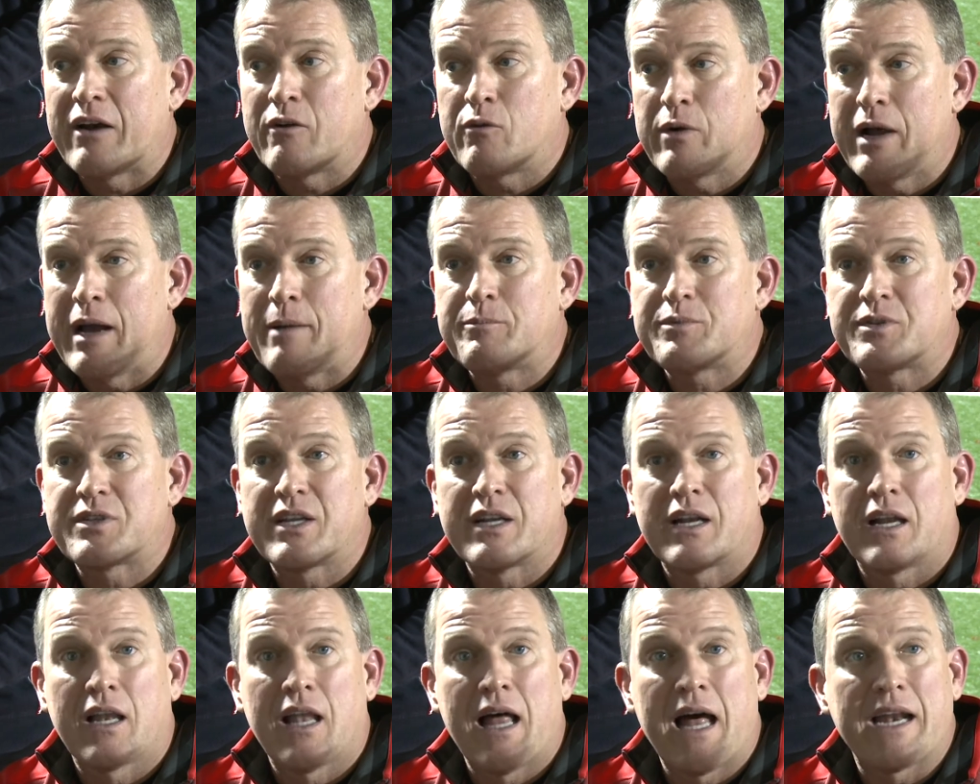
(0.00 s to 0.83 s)
of reps
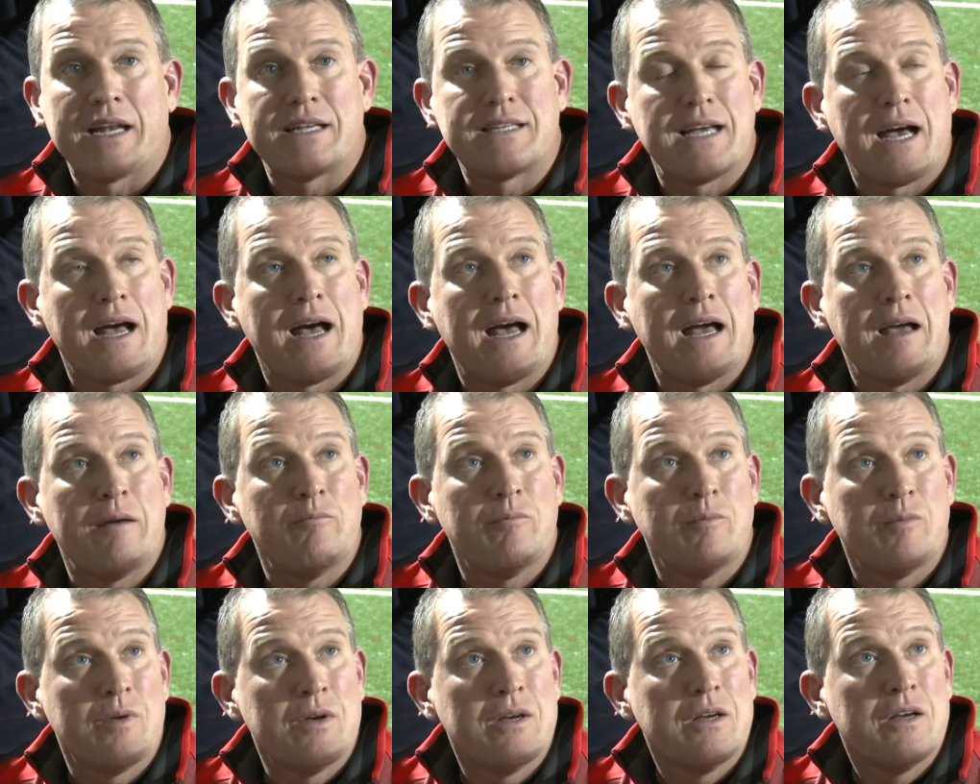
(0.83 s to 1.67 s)
and a lot of
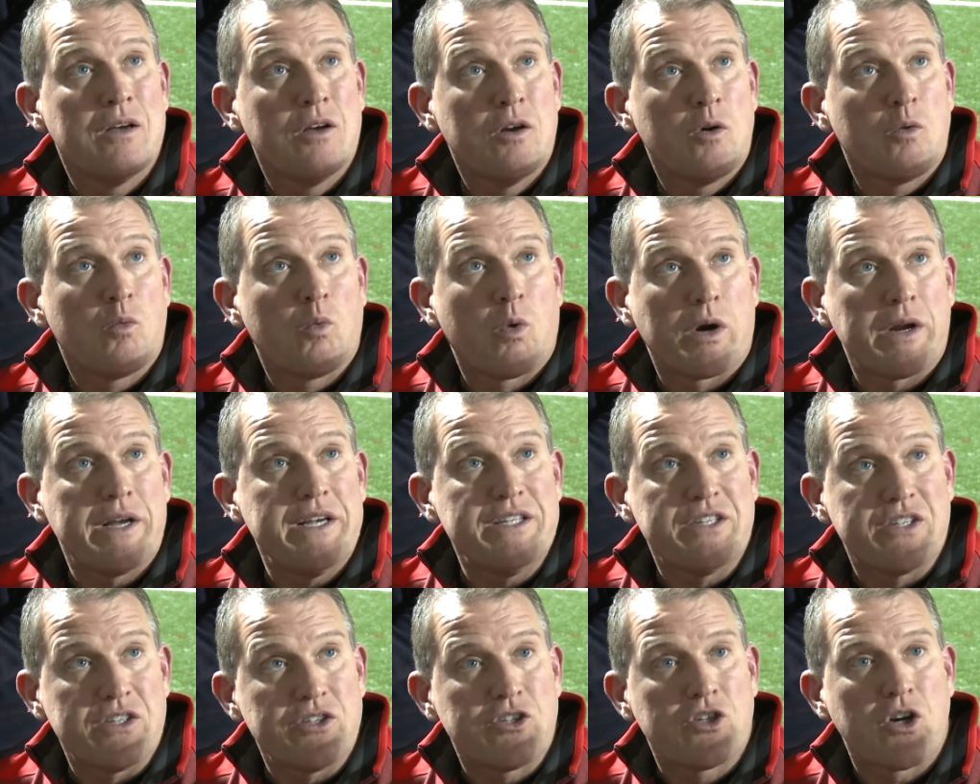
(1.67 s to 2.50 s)
time where
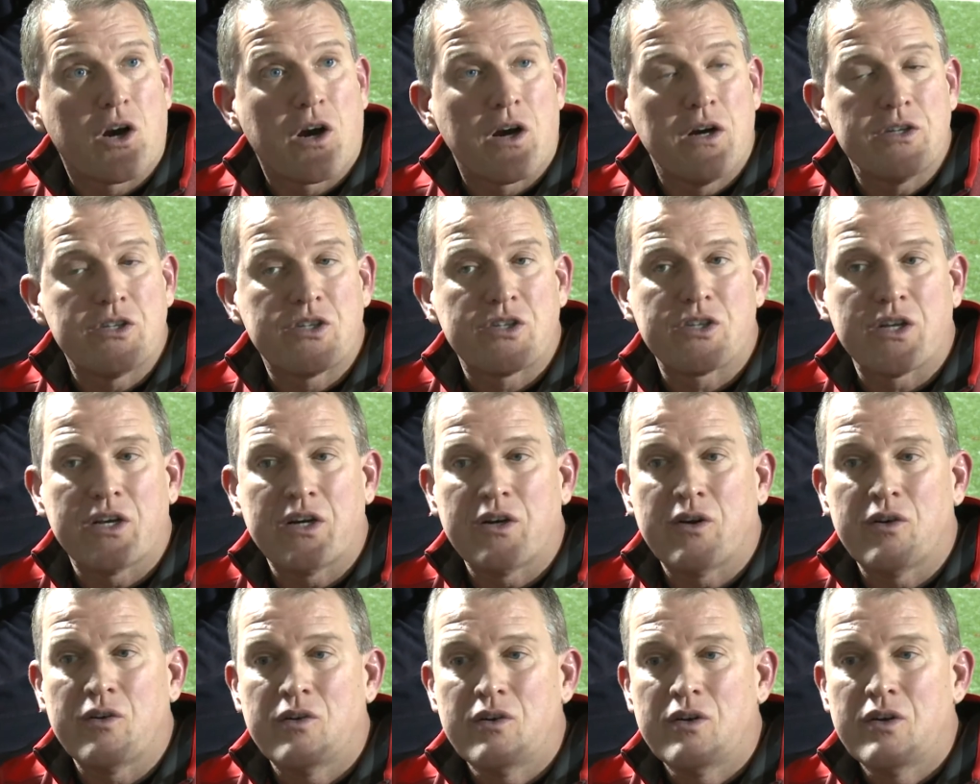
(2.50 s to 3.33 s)
he's in charge.
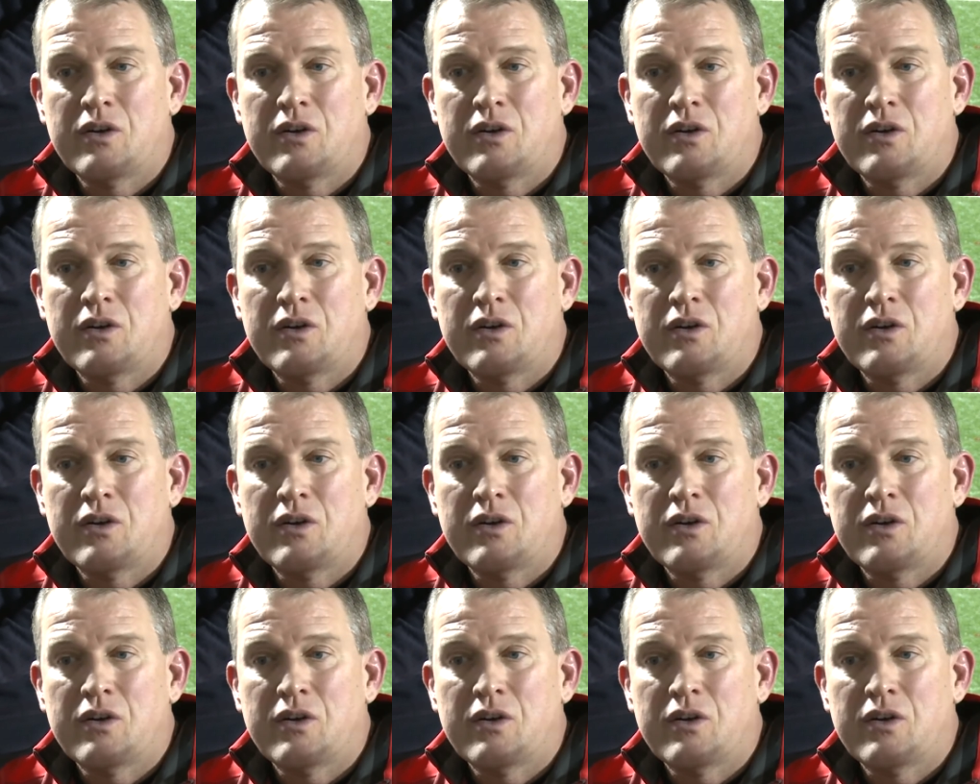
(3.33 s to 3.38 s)
So